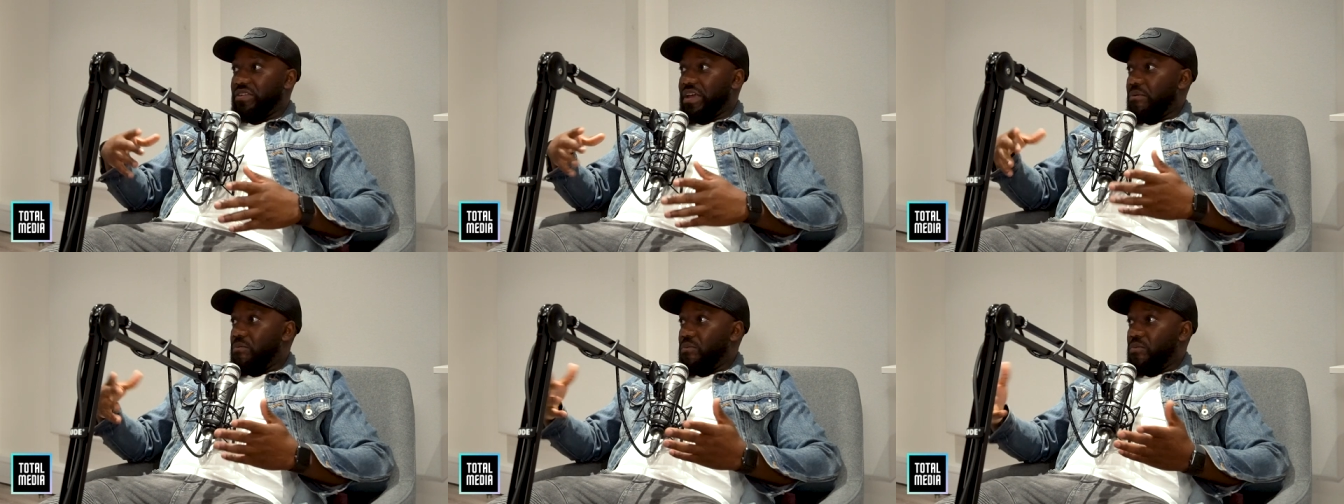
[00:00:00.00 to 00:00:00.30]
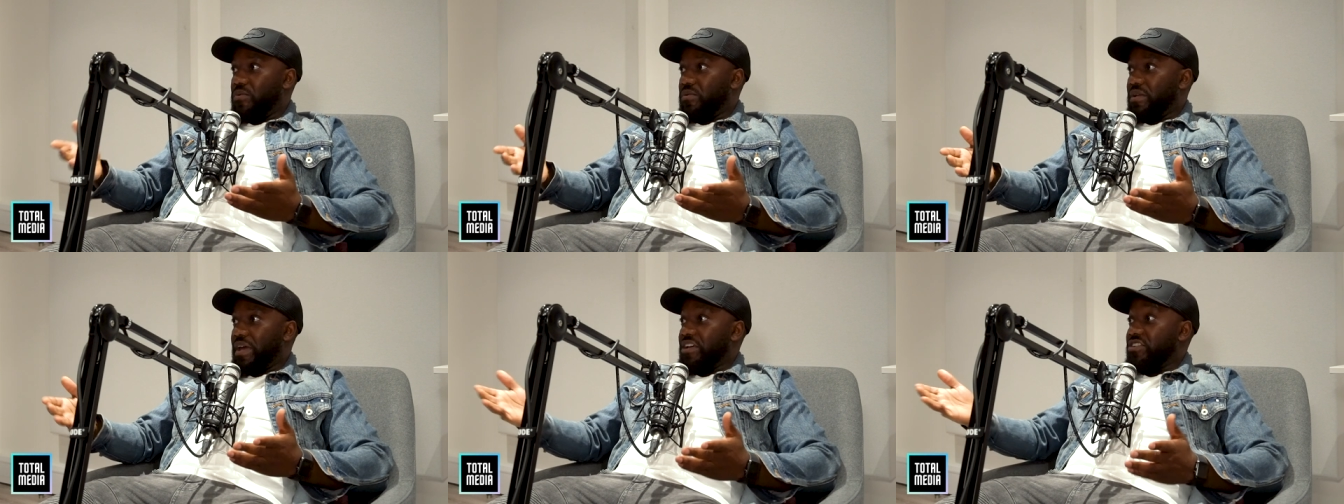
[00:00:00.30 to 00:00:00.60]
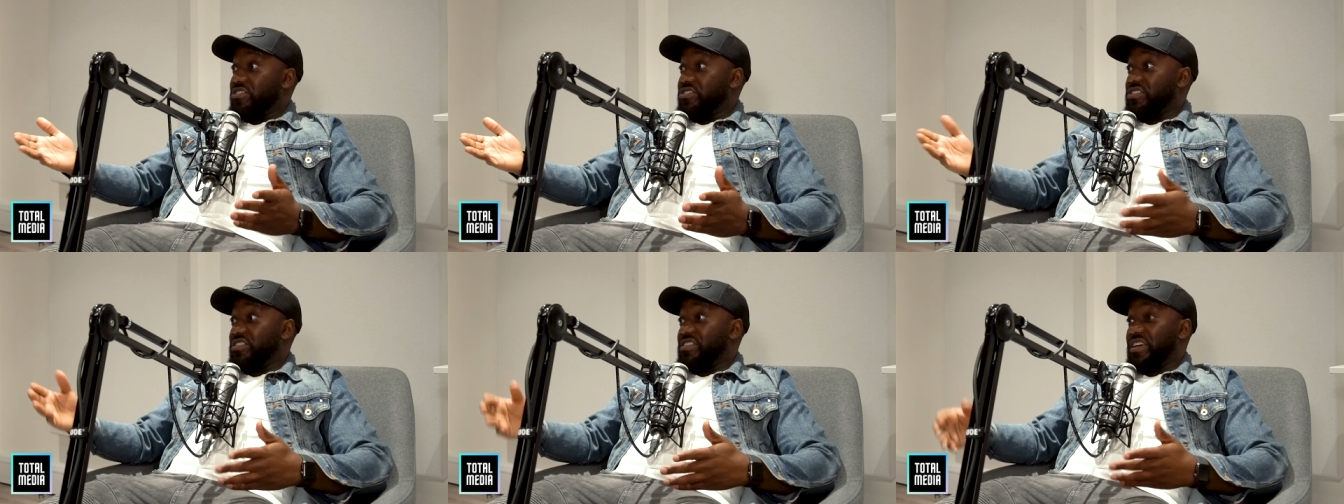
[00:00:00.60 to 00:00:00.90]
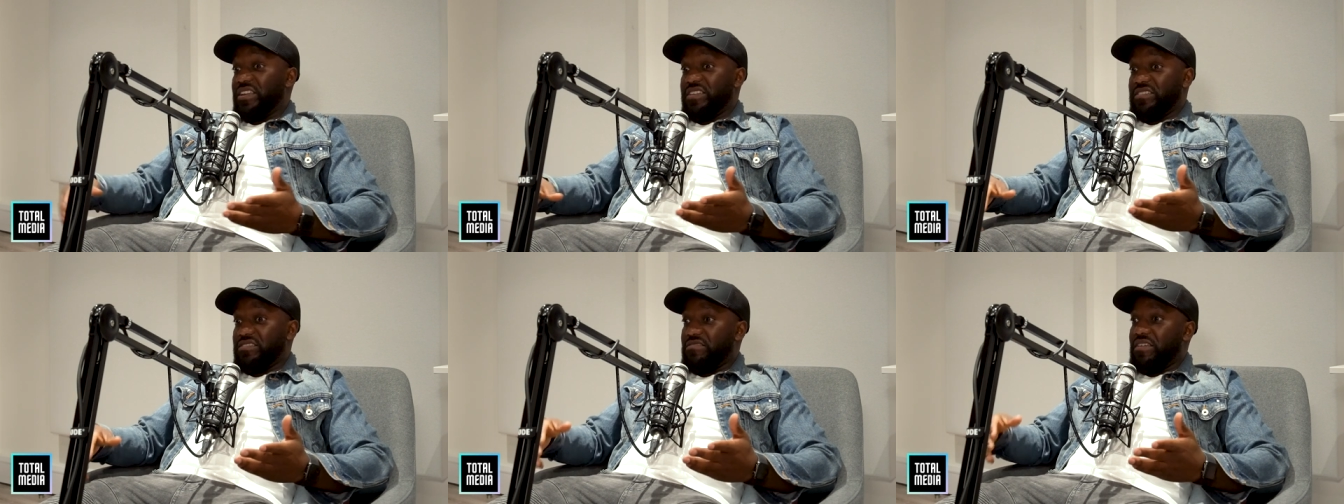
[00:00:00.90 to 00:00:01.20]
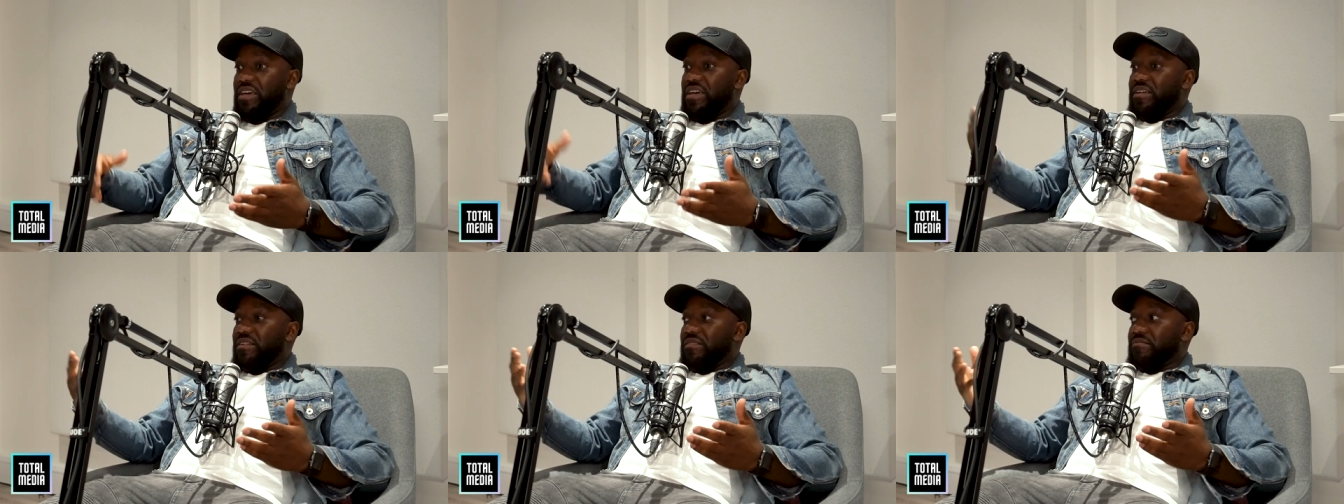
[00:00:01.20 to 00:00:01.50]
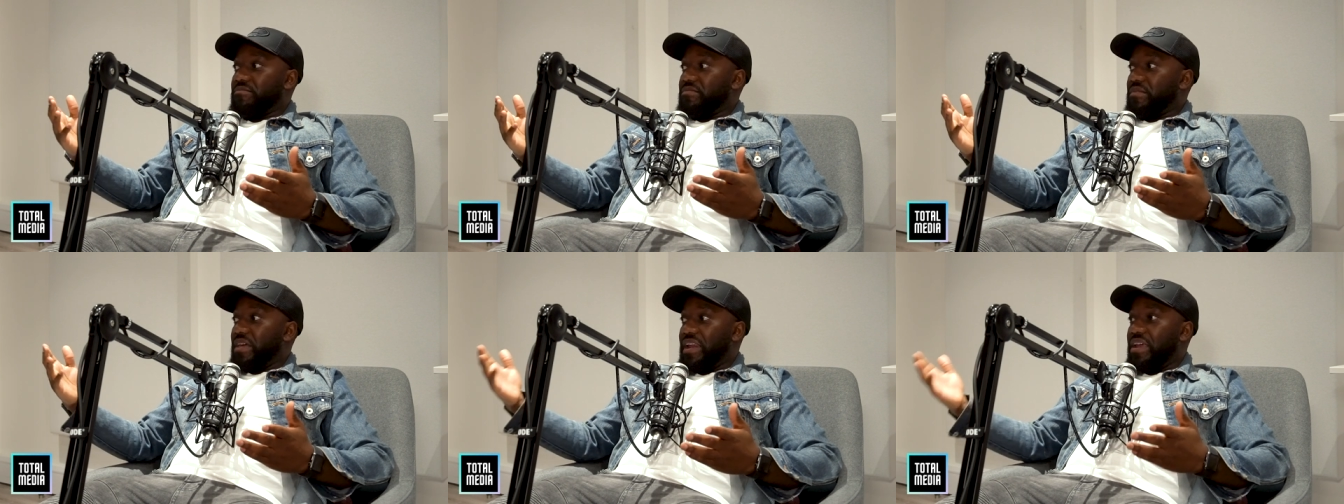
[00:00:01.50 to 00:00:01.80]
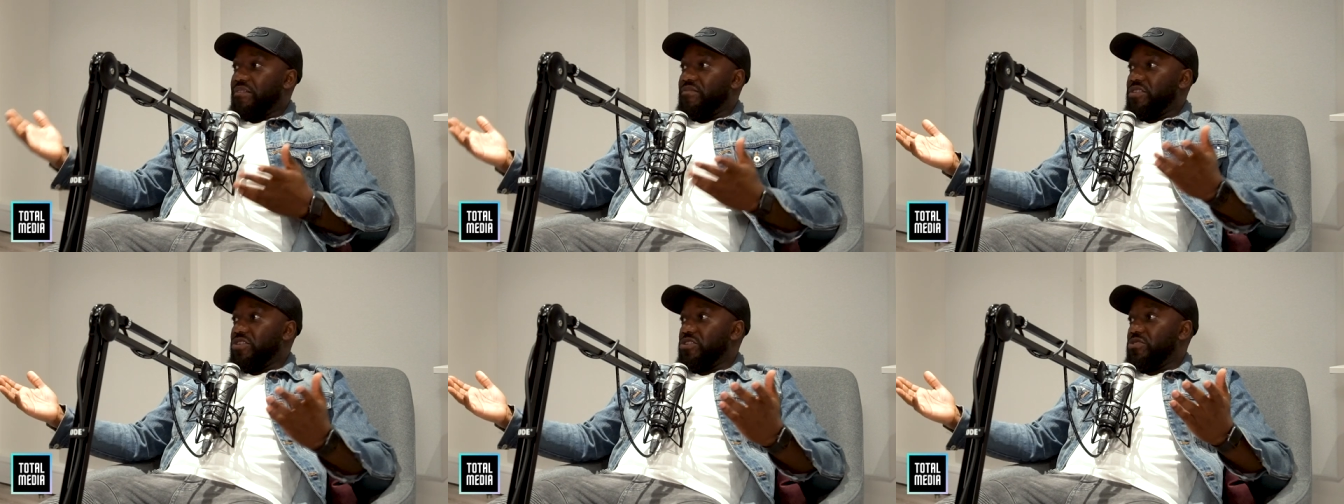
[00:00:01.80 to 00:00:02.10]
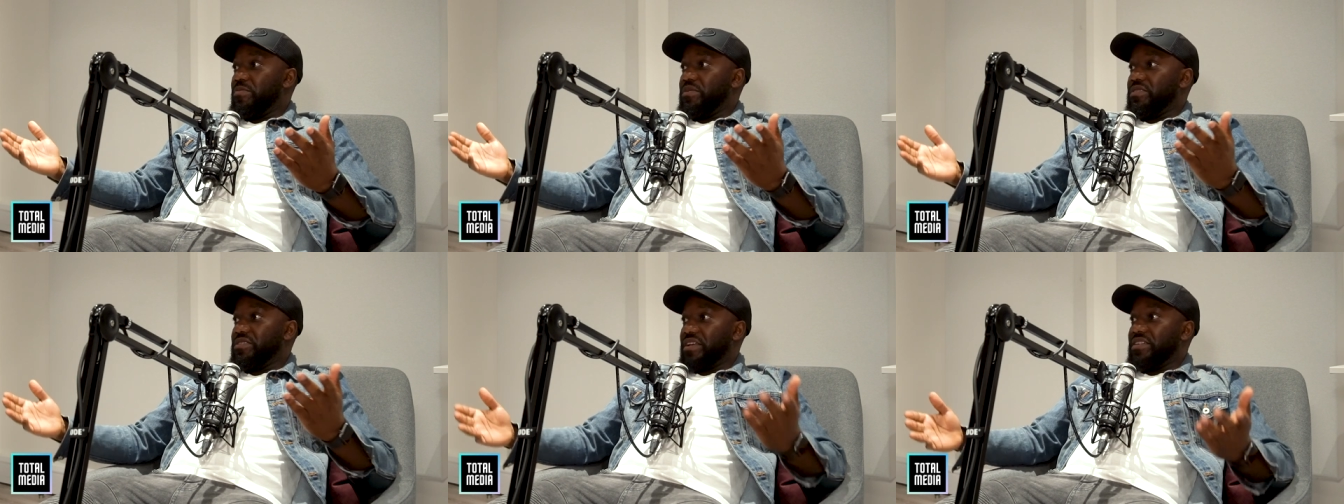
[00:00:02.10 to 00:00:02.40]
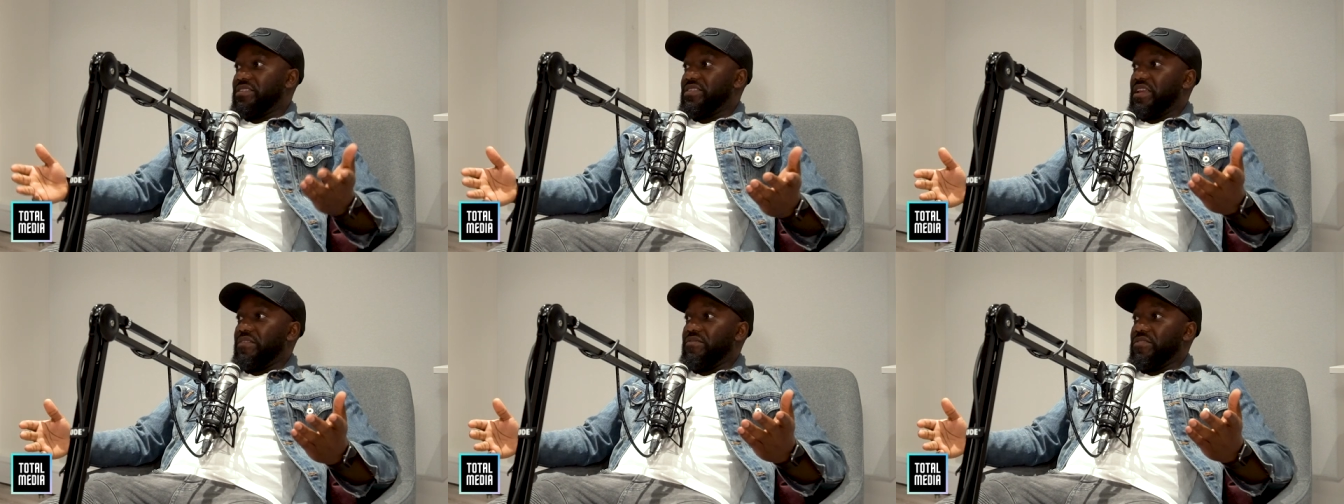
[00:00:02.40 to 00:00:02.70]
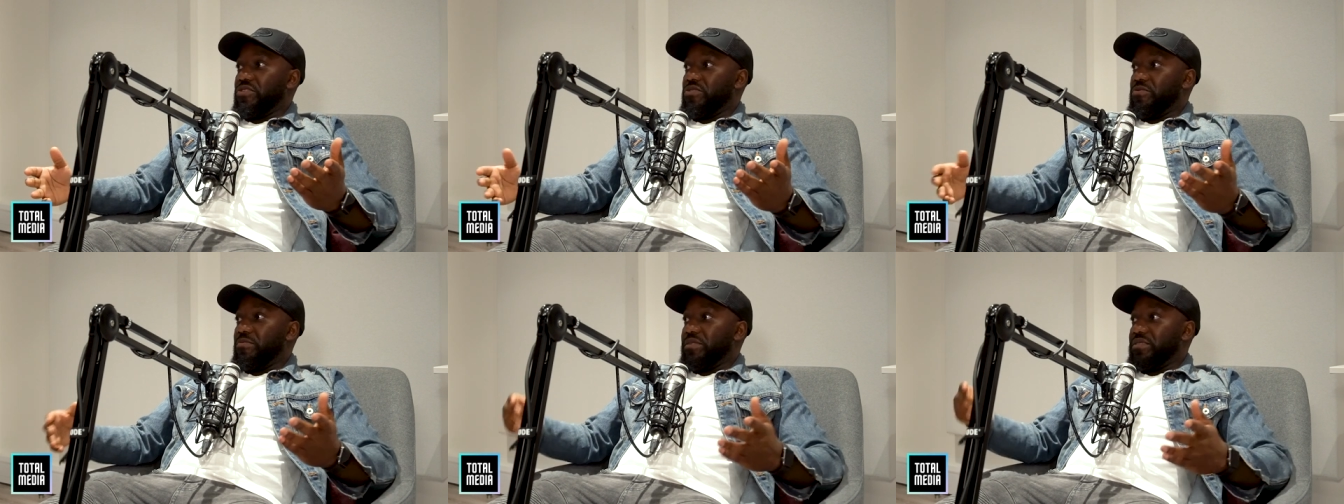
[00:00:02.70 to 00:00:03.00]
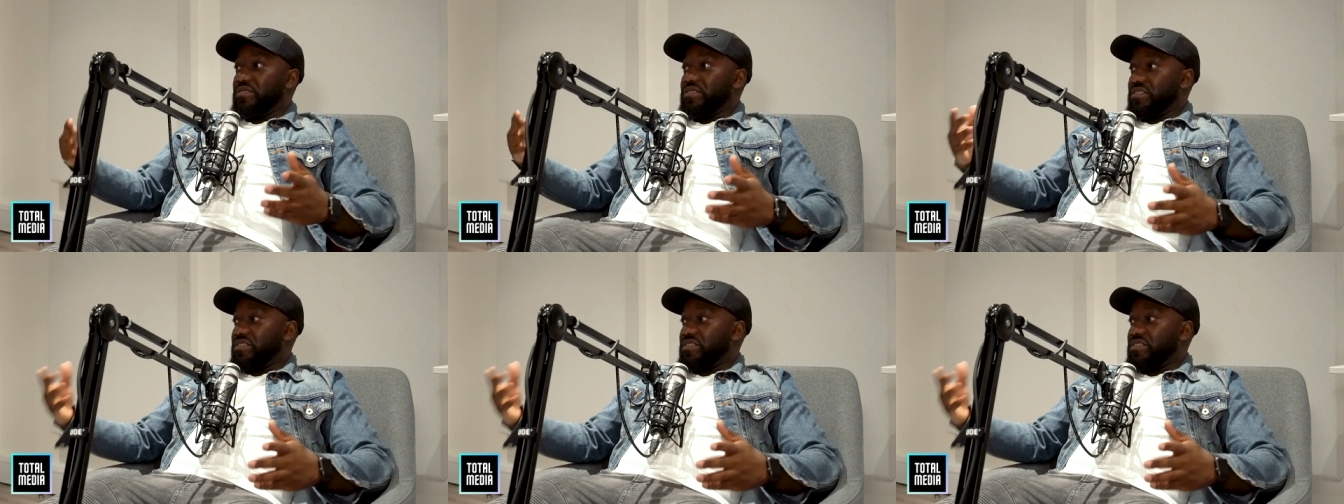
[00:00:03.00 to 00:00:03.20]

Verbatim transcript: Like what like you just said, it's eleven humans against eleven humans,